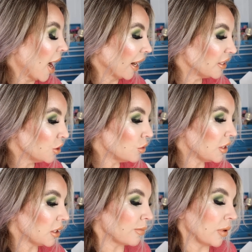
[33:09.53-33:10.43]
I do
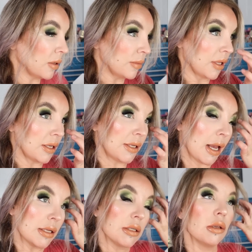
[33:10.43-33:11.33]
need to put them to the
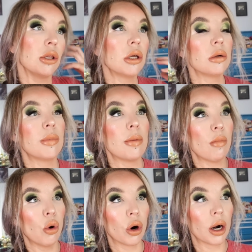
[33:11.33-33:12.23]
test a little bit
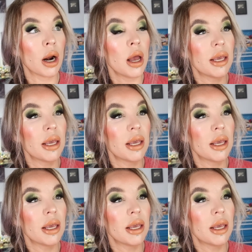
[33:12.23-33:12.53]
more.